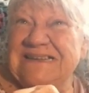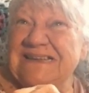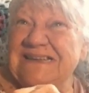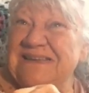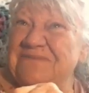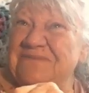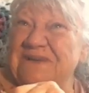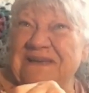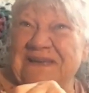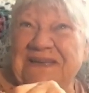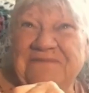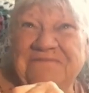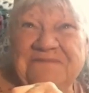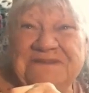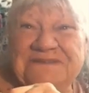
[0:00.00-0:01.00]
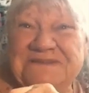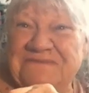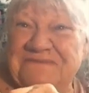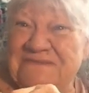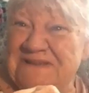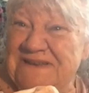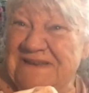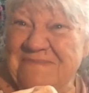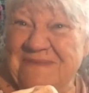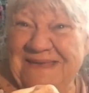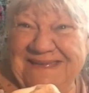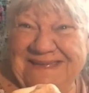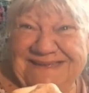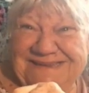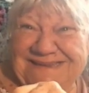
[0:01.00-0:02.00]
he he was a funny
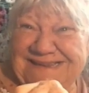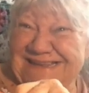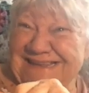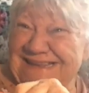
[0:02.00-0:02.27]
man.